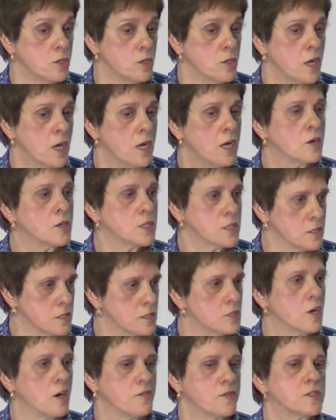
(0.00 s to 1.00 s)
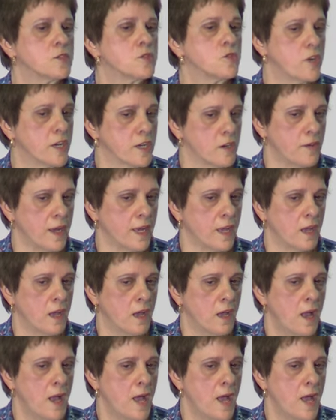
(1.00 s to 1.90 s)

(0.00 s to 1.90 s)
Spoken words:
to, because this is often triggering."